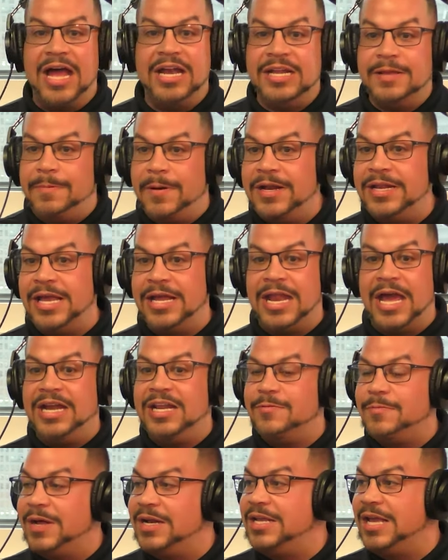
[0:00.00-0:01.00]
to anybody and
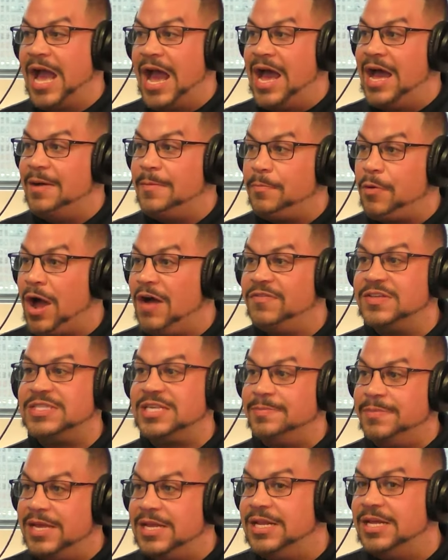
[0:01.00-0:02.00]
anybody at
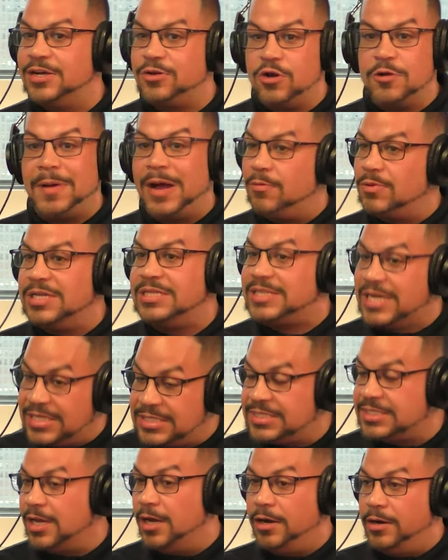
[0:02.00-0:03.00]
Prophecy Media Group, I would have
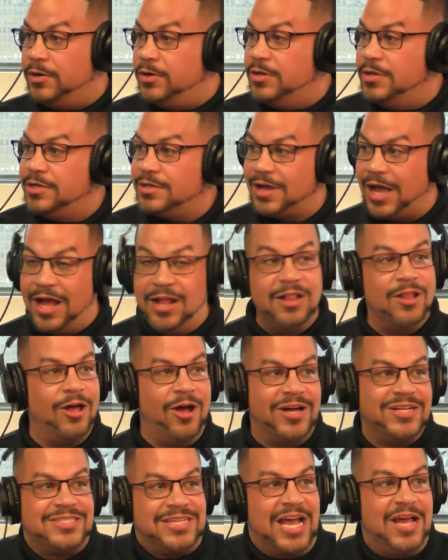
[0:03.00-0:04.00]
did so
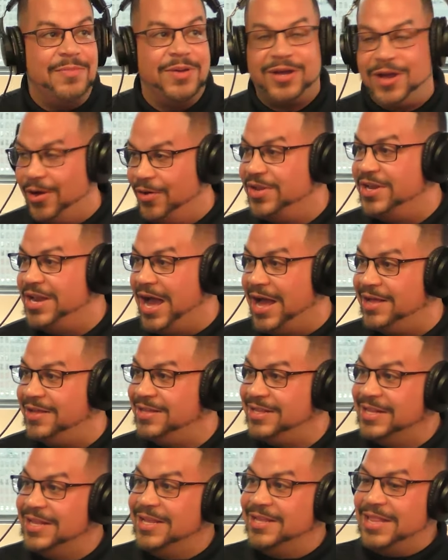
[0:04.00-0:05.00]
a long time ago, and
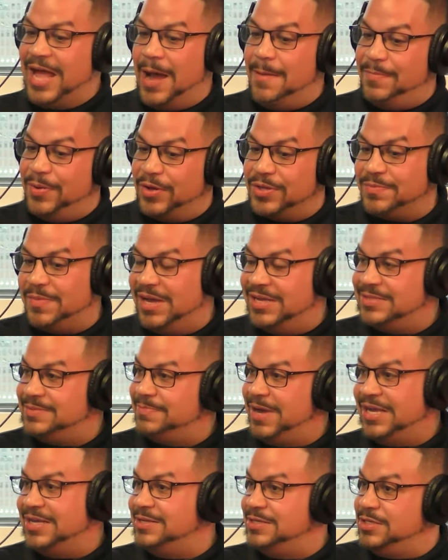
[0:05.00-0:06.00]
not not build
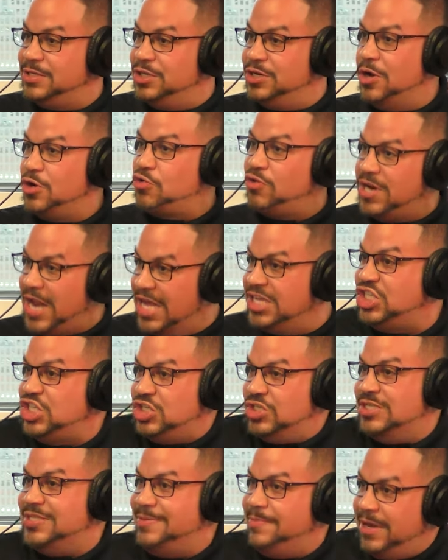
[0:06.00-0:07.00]
my my you know
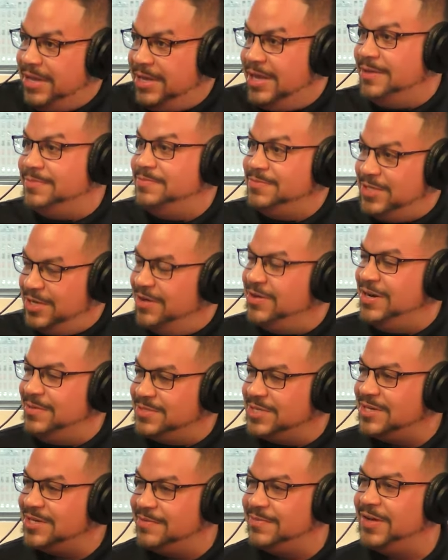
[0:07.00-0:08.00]
credentials and my and you know
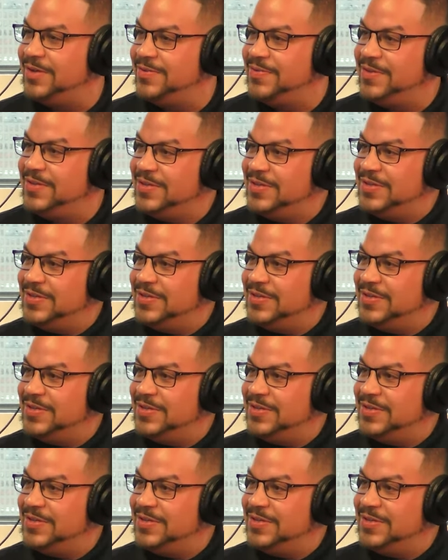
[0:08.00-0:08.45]
what I'm talking about. Yeah,